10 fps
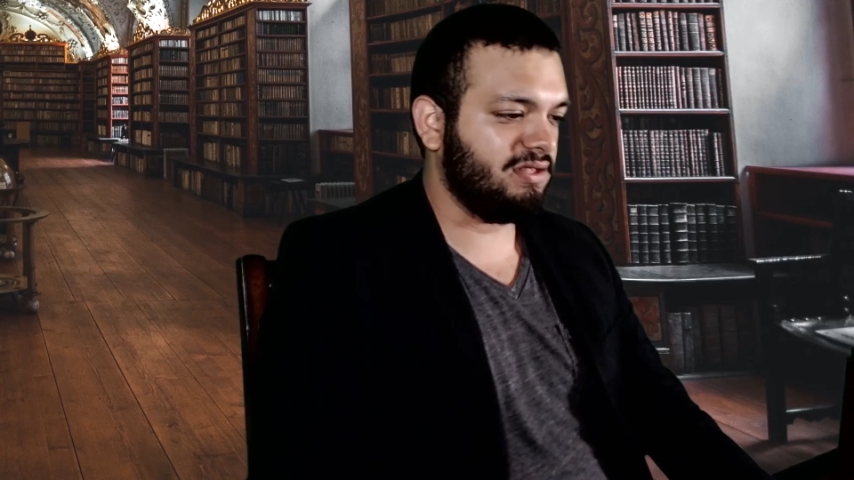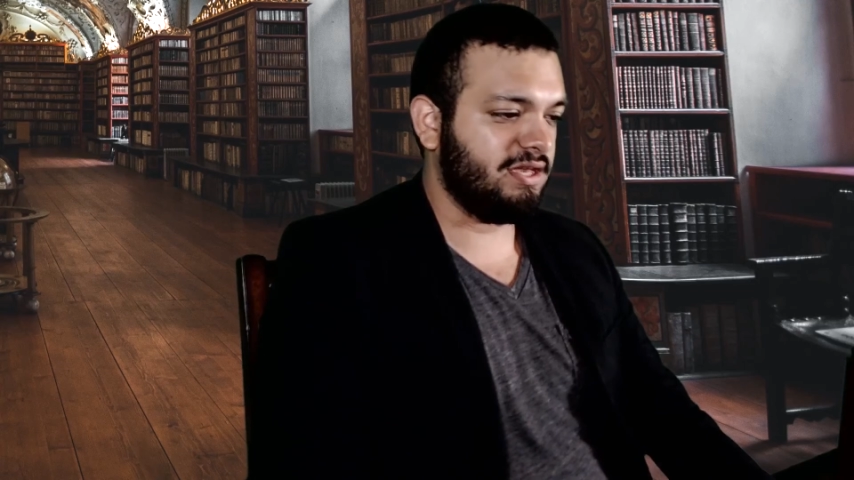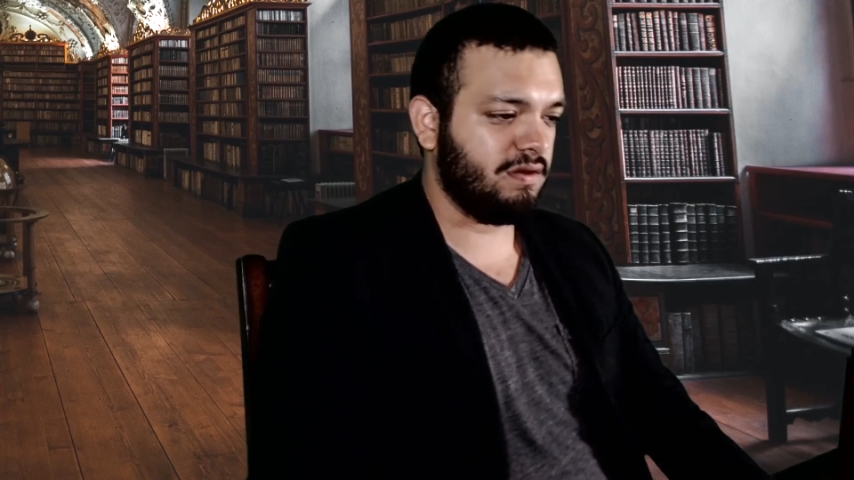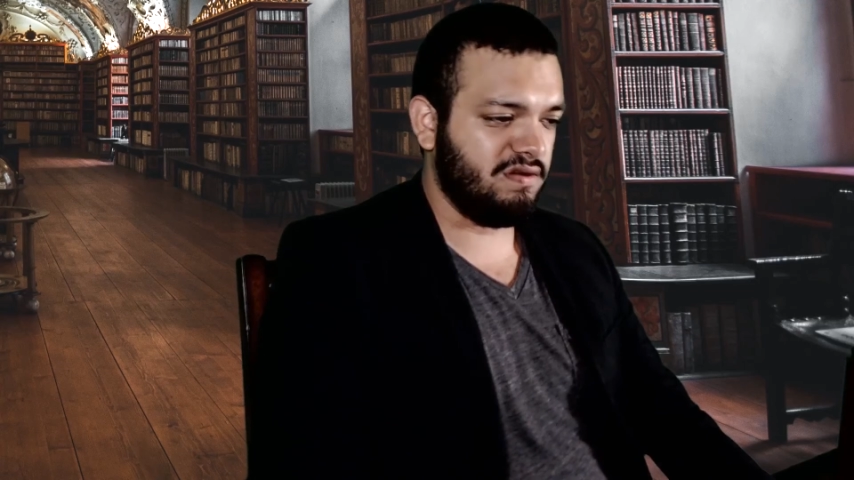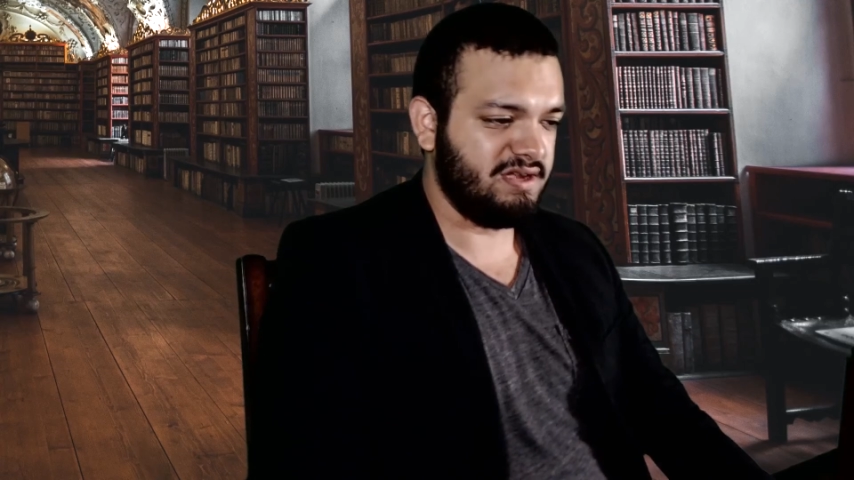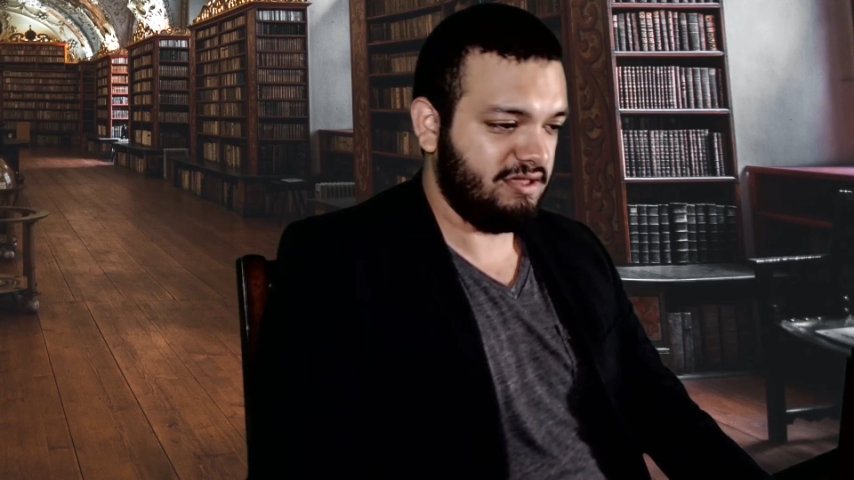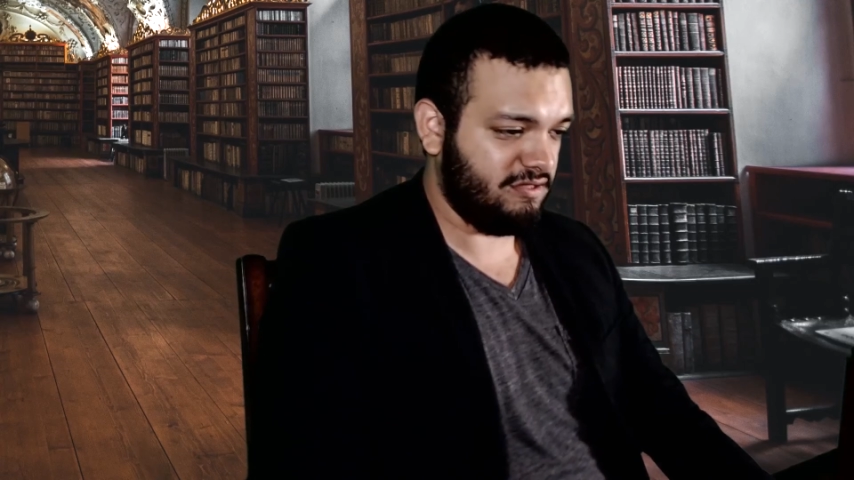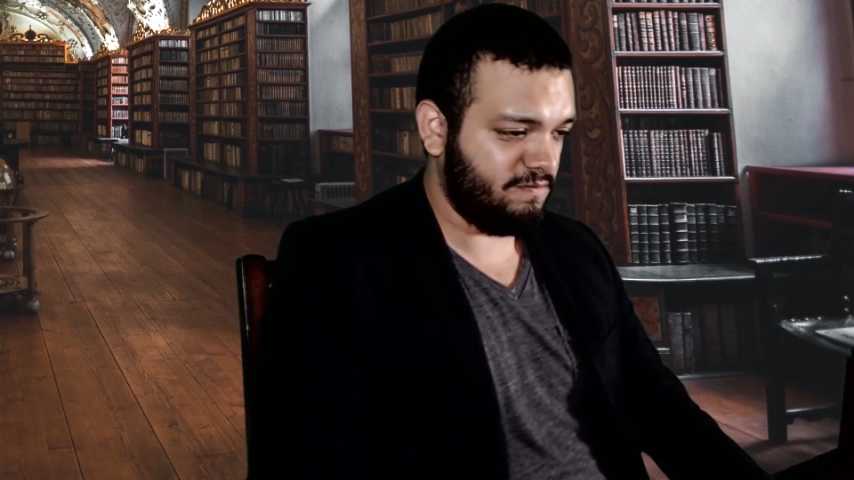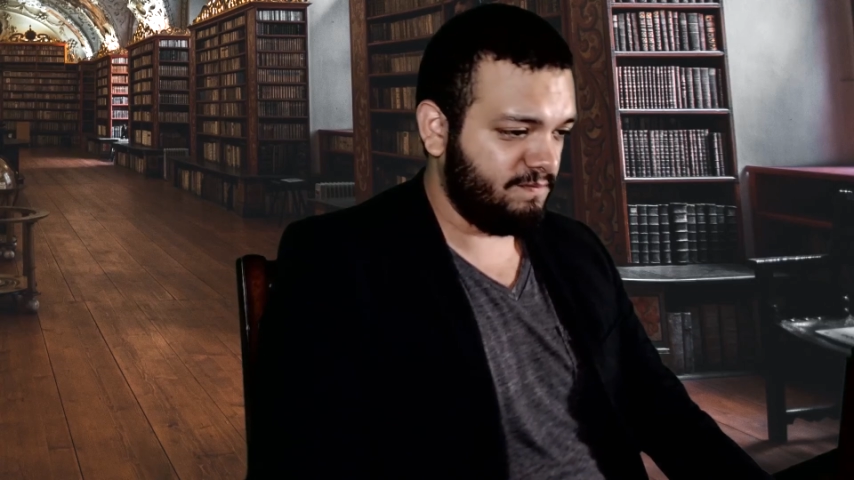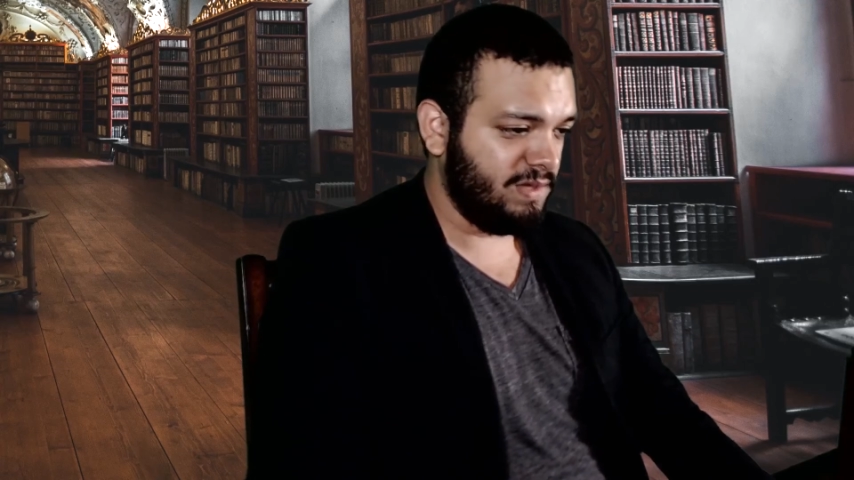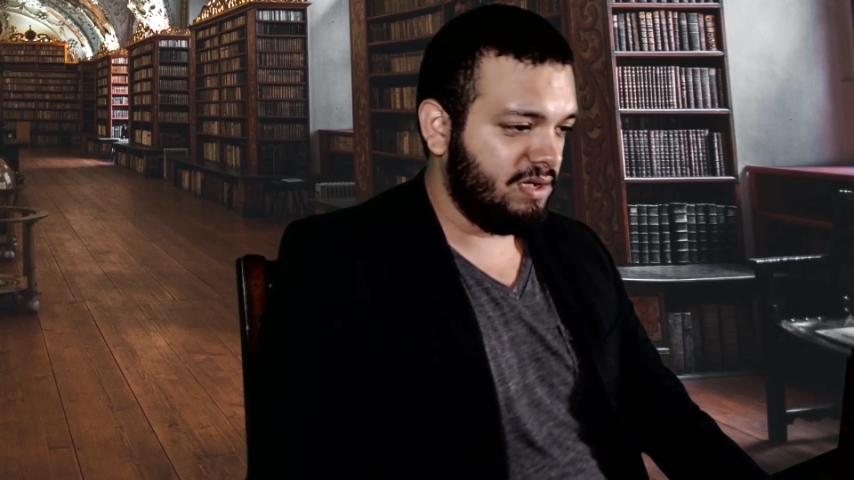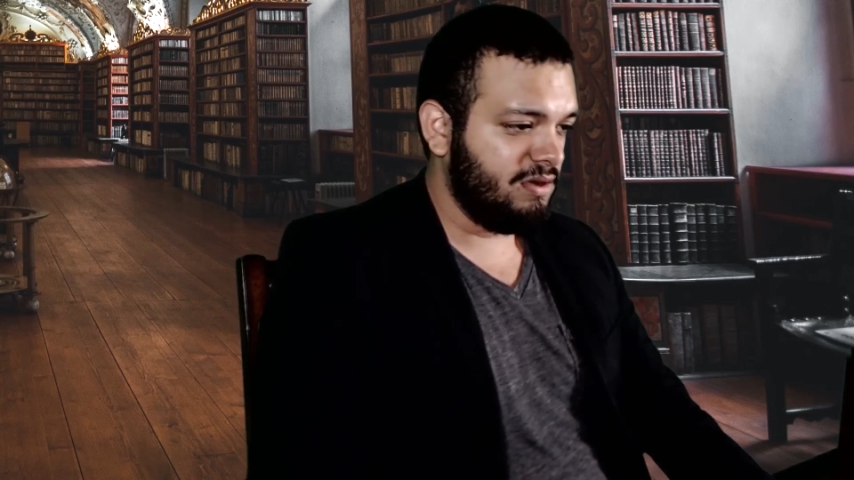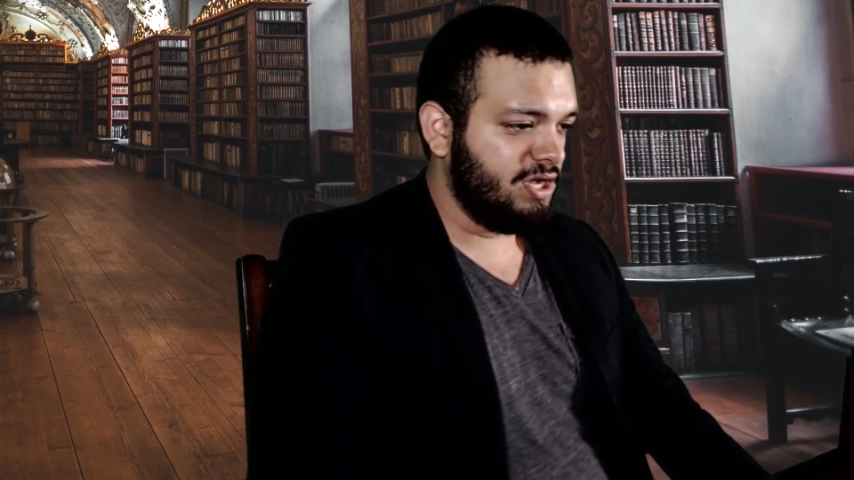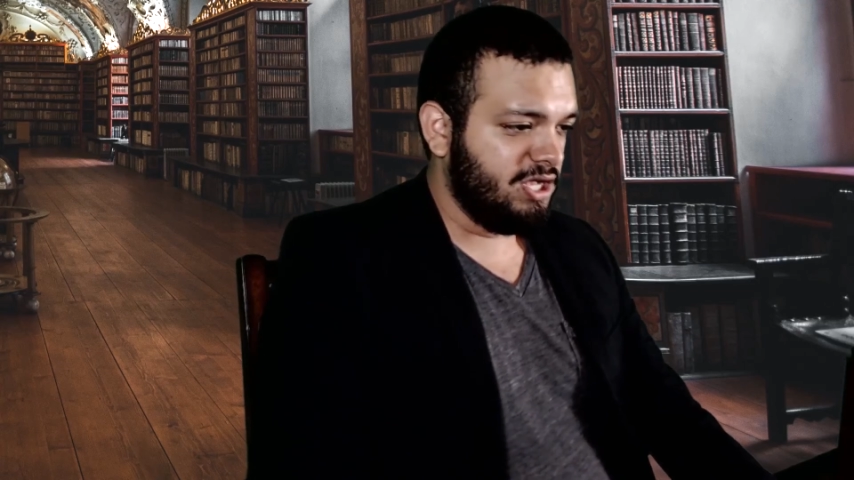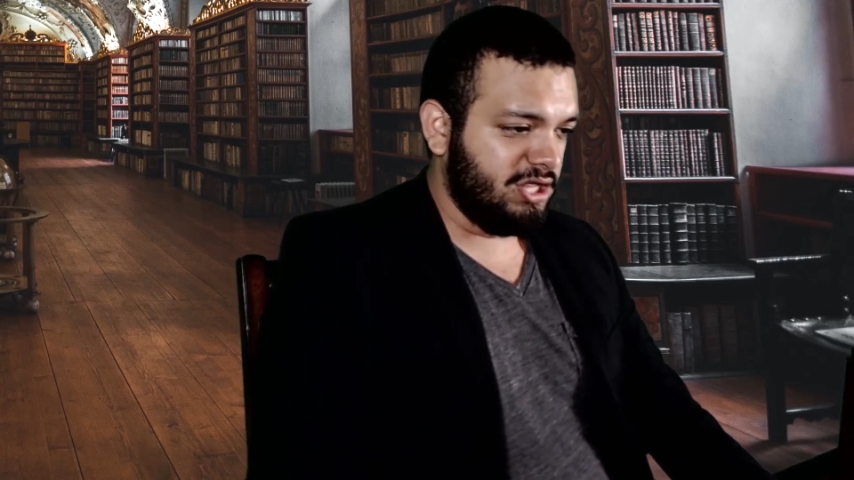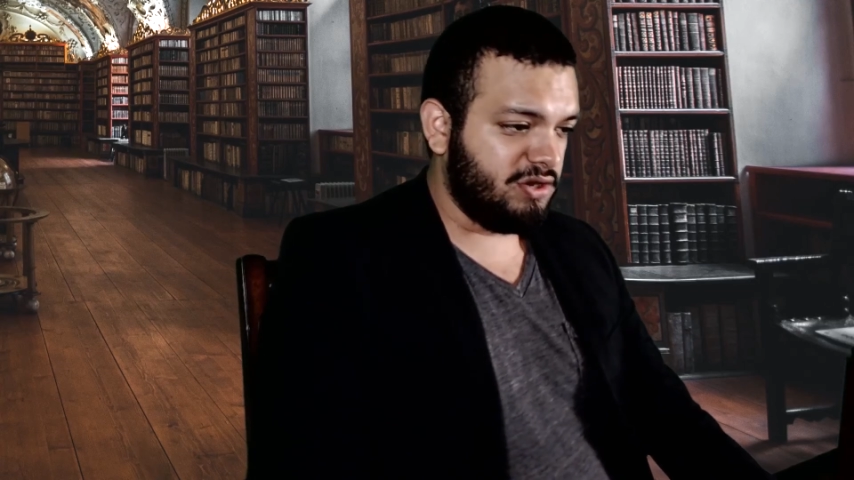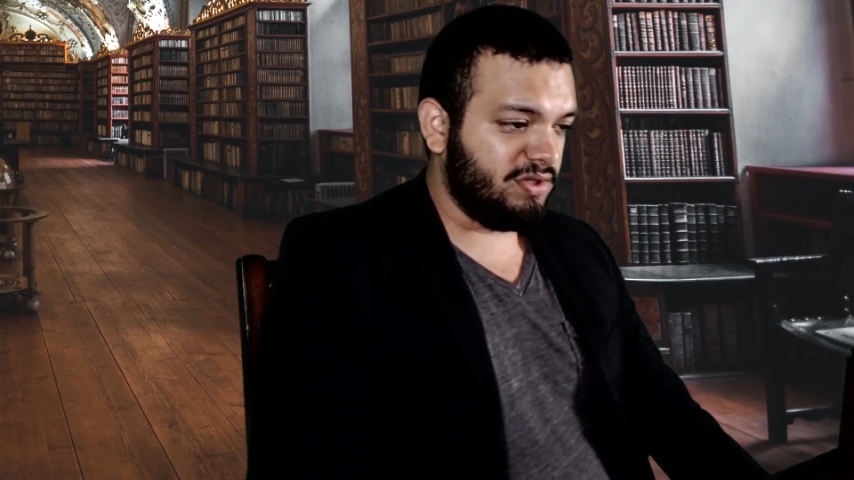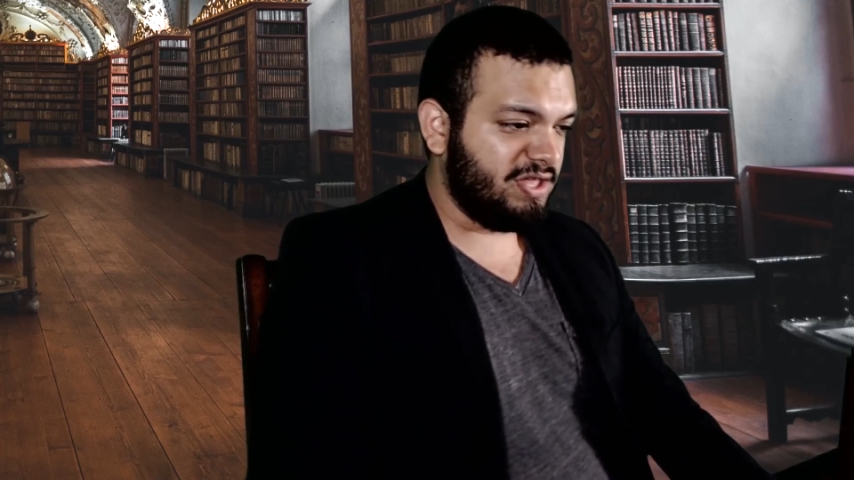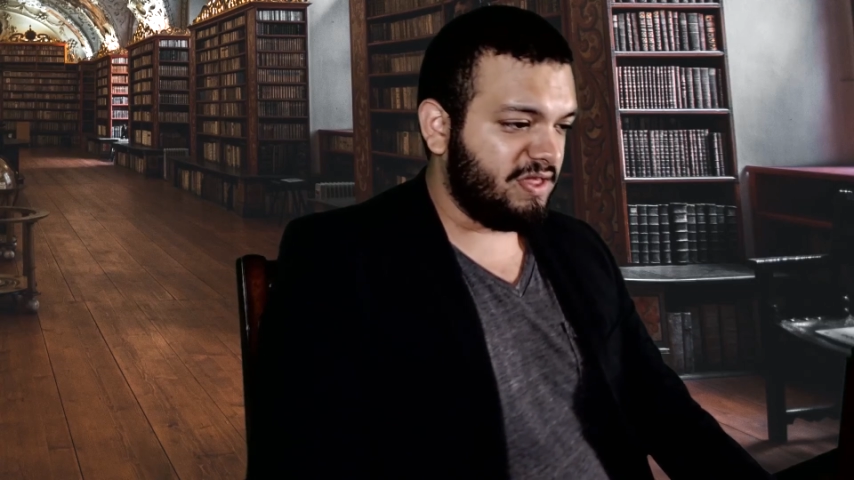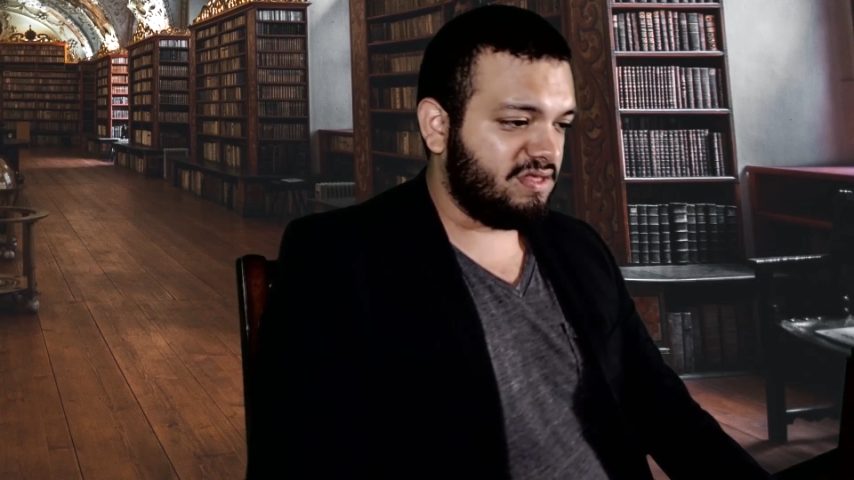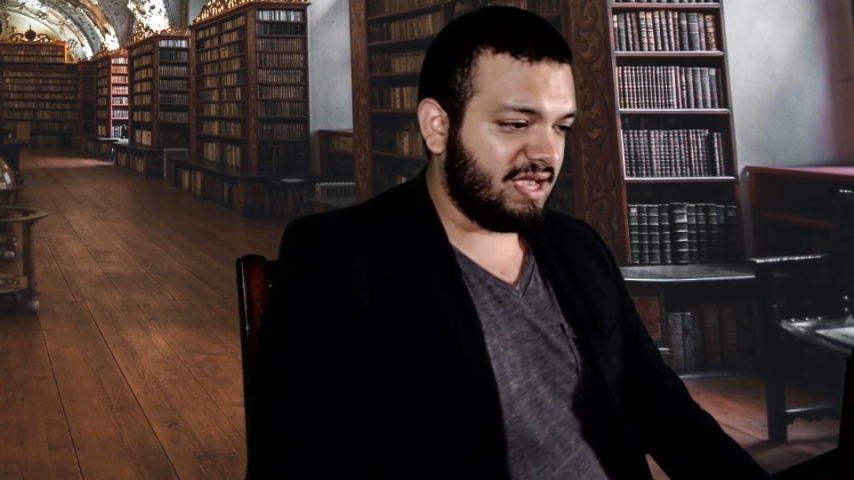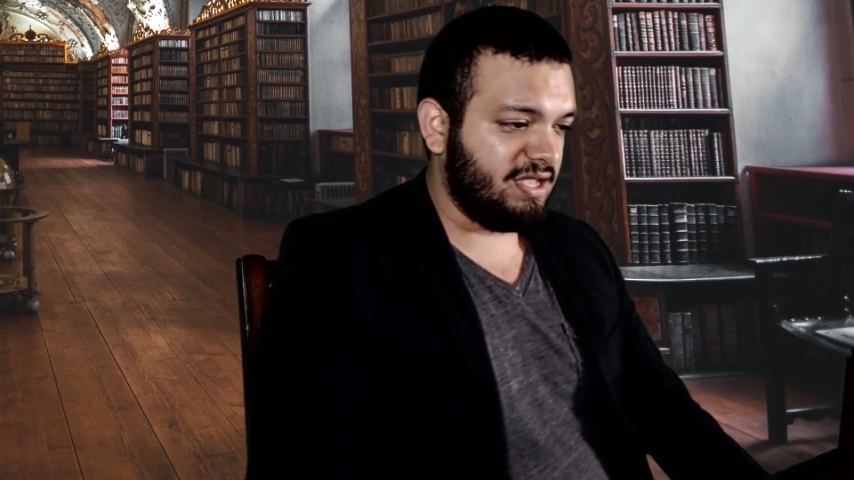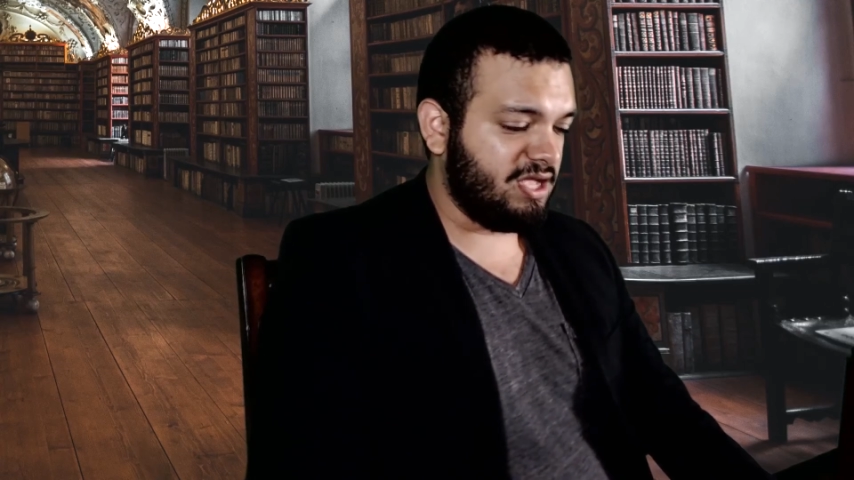agrees. Literally the second